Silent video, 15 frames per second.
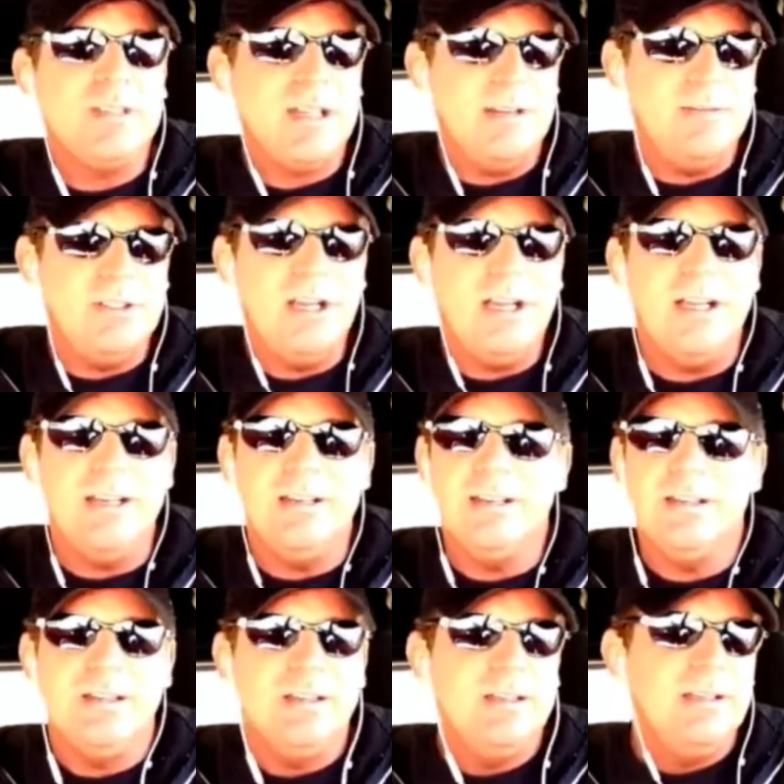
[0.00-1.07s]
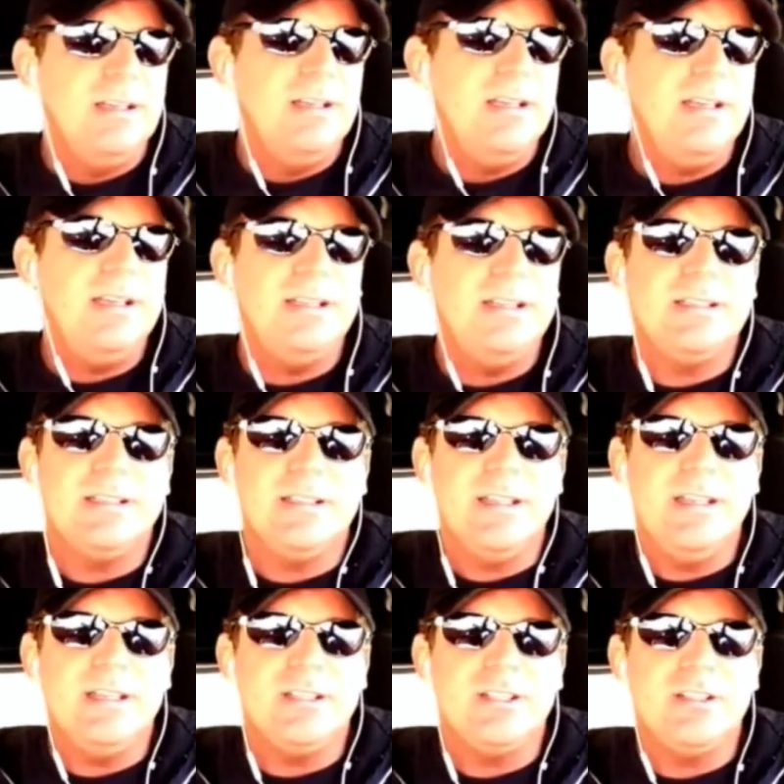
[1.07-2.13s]
the films that I've done,
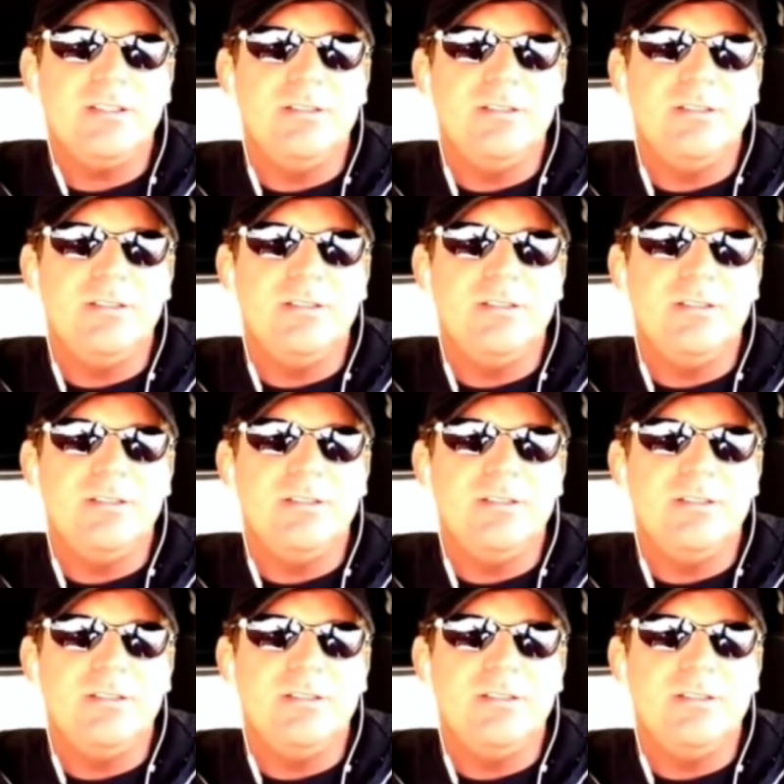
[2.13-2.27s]
it's